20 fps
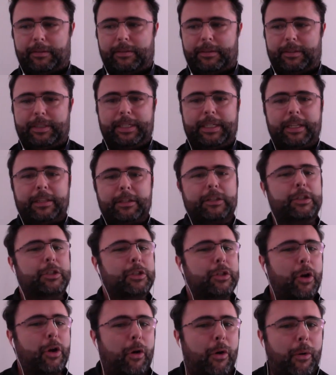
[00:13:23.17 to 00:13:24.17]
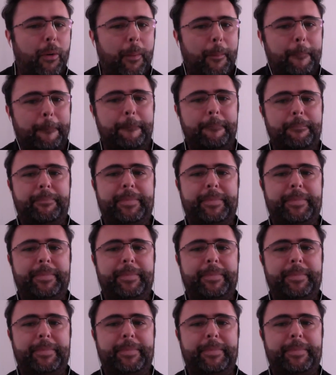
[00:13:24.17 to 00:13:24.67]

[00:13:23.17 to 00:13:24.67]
didn't know